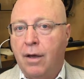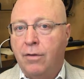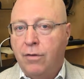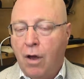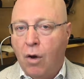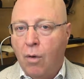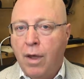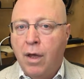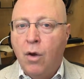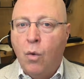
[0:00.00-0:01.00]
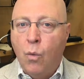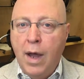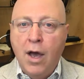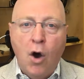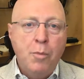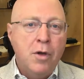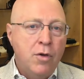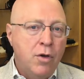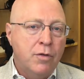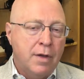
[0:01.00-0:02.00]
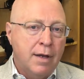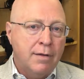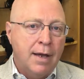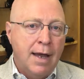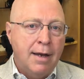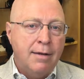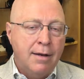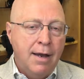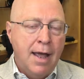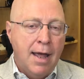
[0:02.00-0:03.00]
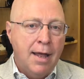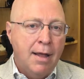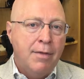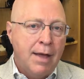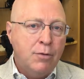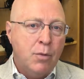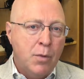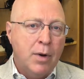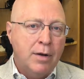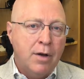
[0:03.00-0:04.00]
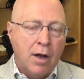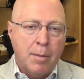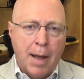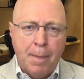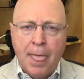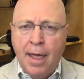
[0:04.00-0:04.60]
So, we hope you use this, and today that's what we want to talk about.